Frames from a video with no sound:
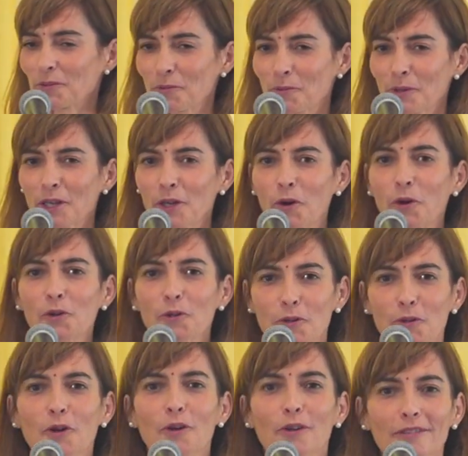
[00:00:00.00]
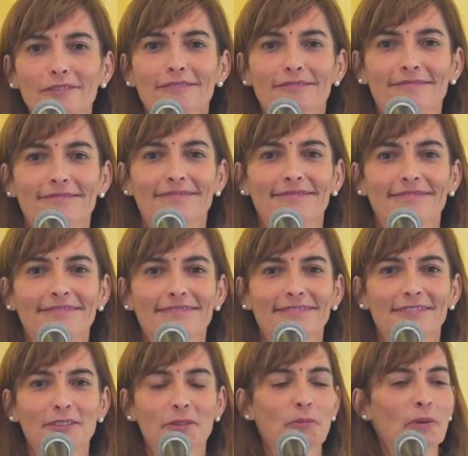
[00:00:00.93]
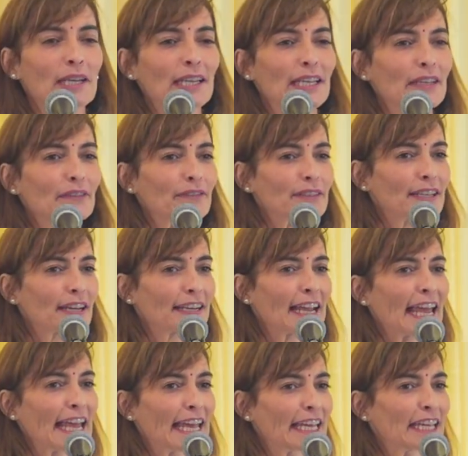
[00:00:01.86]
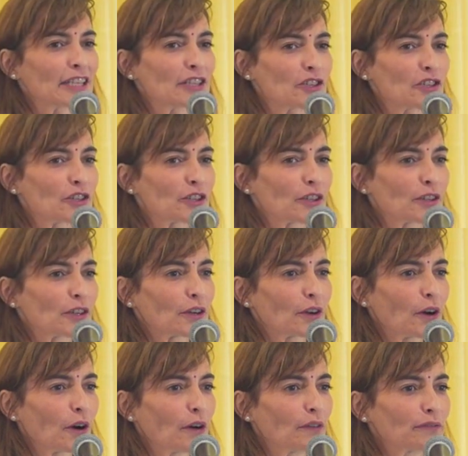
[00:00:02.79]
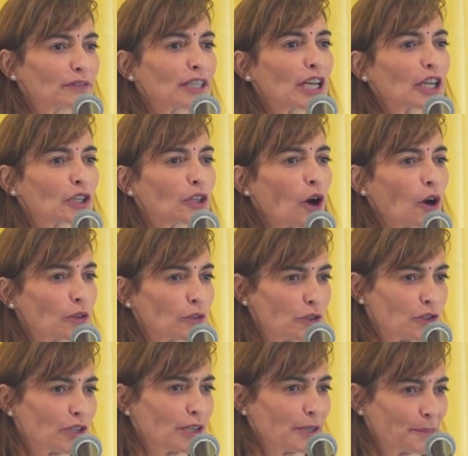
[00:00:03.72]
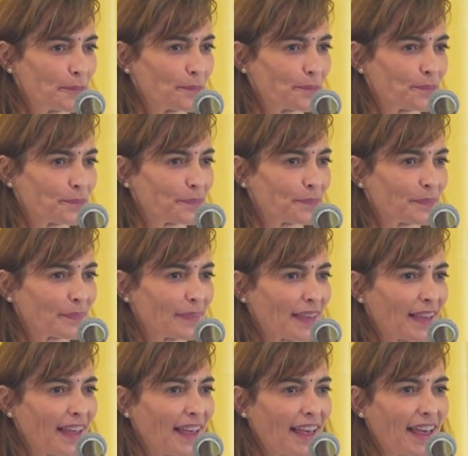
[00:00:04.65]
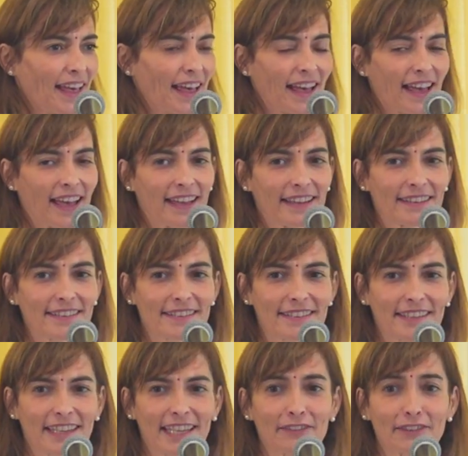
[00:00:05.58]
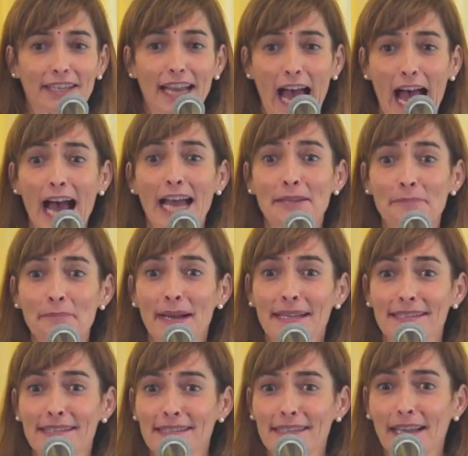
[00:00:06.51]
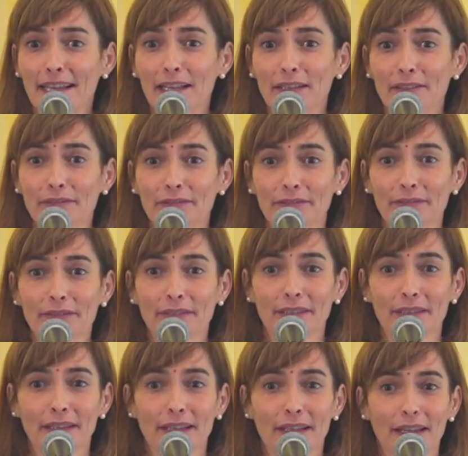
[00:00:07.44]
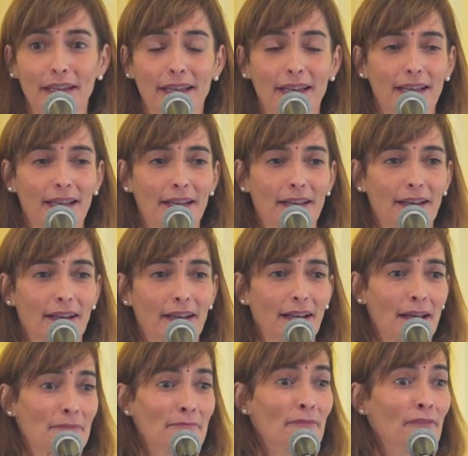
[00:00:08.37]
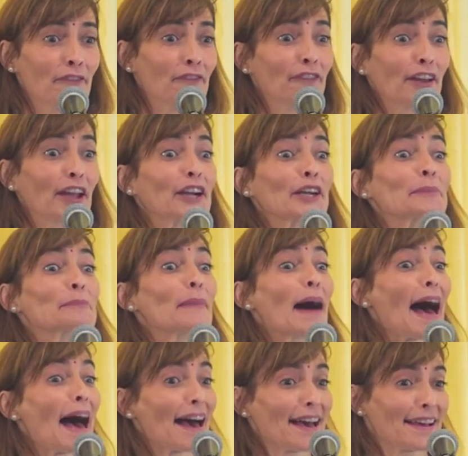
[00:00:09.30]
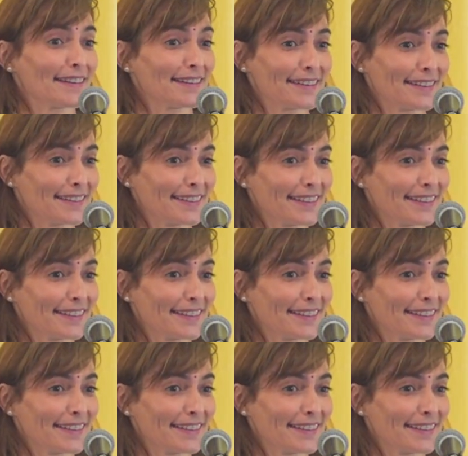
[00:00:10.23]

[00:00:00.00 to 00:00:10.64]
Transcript: We all know we live in an age of technology, and even I myself, I'm very bad